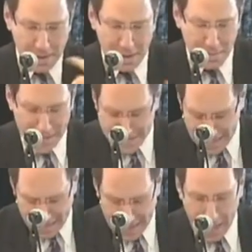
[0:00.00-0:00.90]
in my
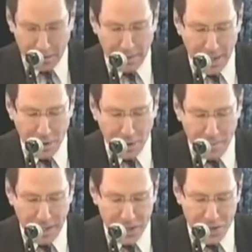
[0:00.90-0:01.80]
second outline on
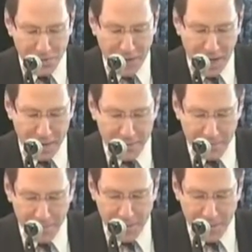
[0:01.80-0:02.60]
page 5.